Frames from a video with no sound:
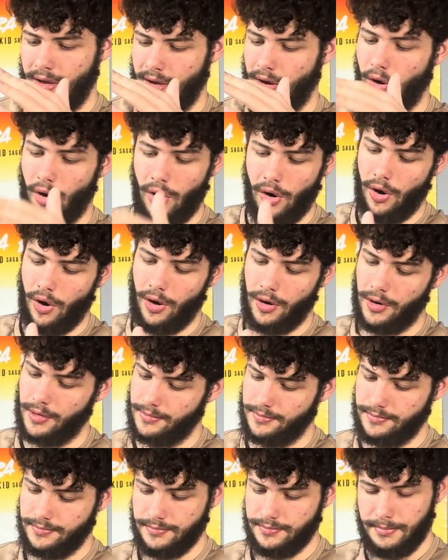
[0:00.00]
Or
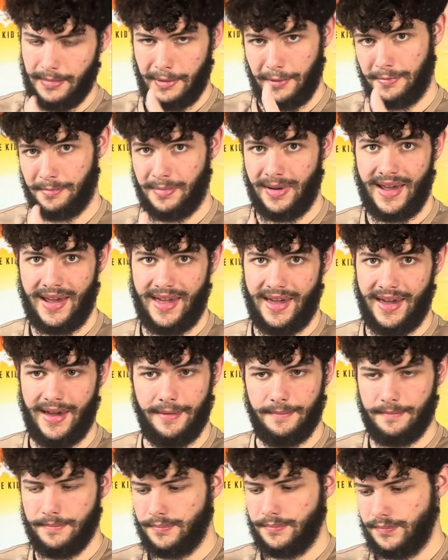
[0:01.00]
Mills plate it.
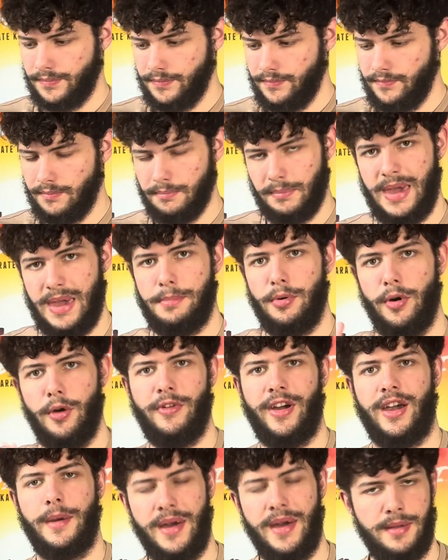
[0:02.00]
People are
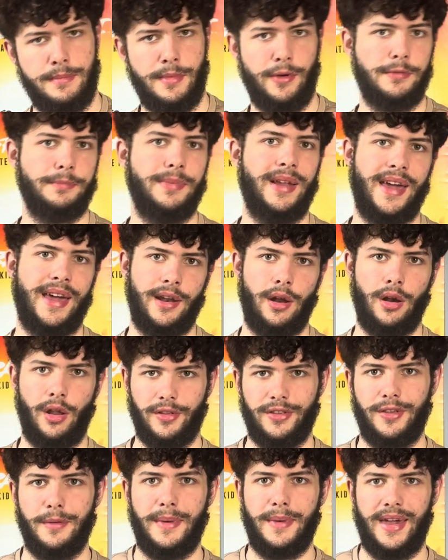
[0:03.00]
recommending Mills plating a lot
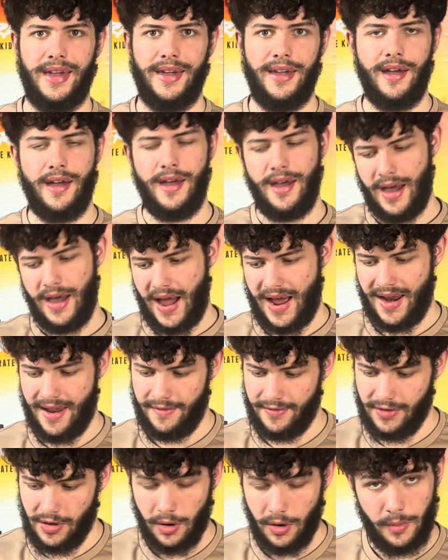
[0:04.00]
to me. And if
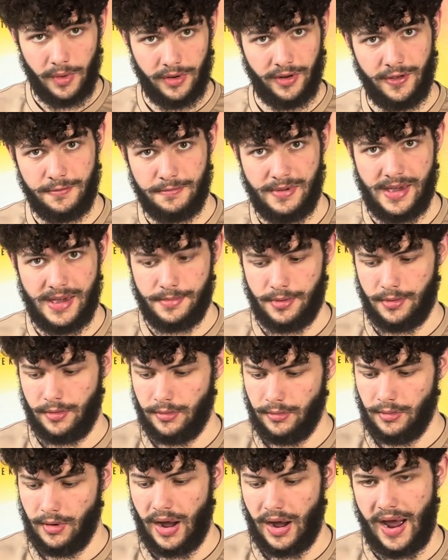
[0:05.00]
you are one of those
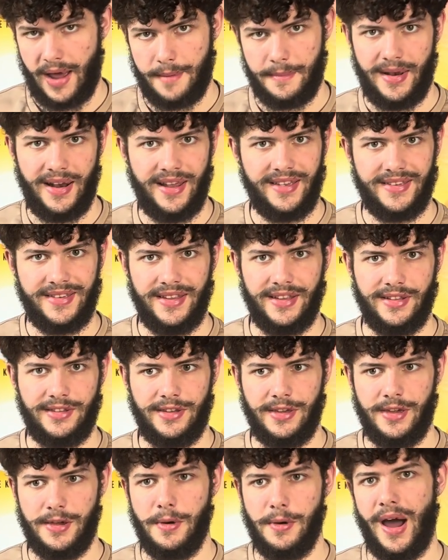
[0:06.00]
people and they're listening
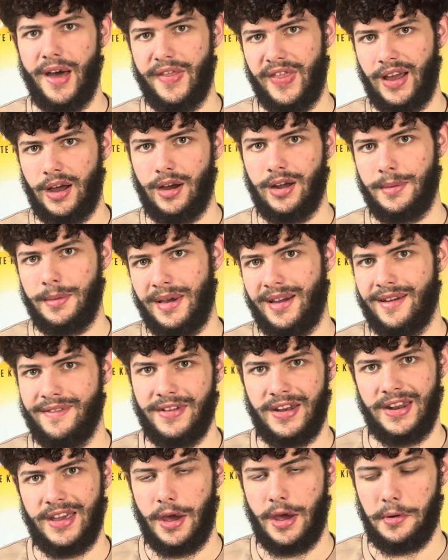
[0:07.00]
to you, I think I'm going to make a
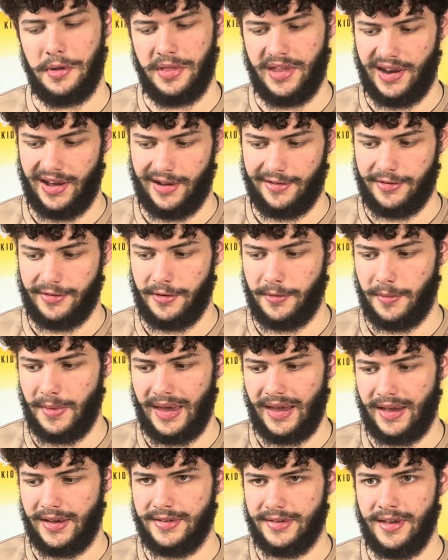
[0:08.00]
video in the next few
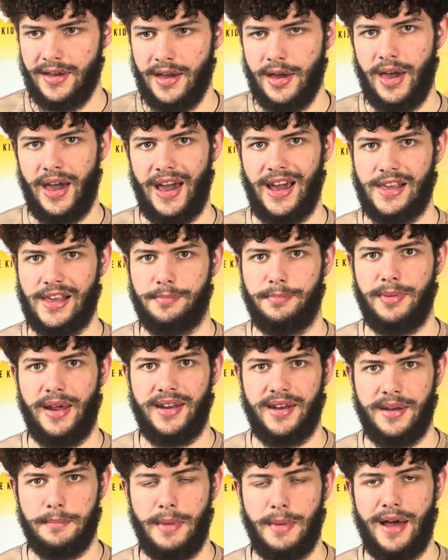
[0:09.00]
weeks
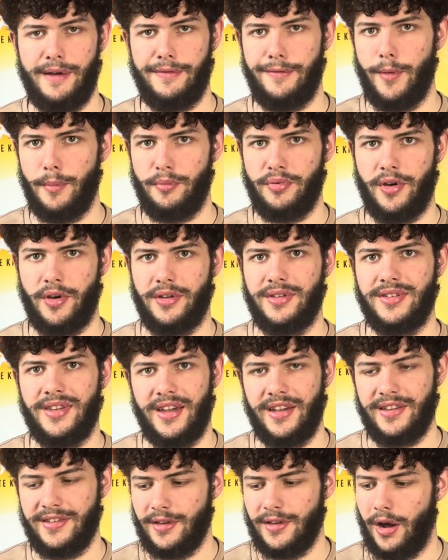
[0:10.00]
explaining my thought
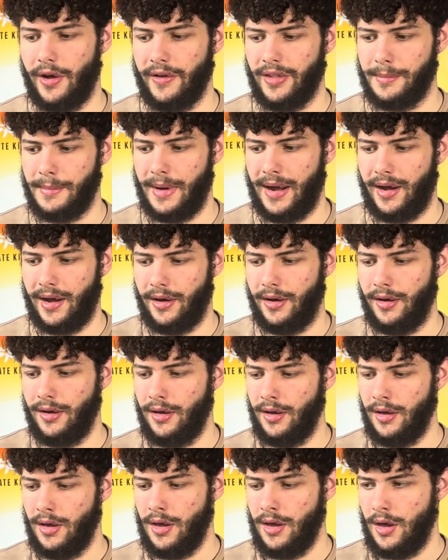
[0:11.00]
process on the matter.
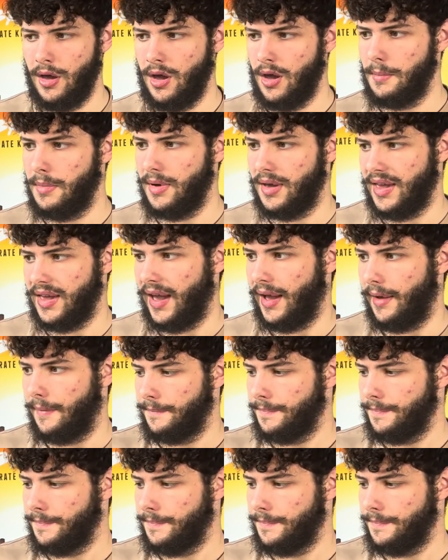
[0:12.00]
But yeah,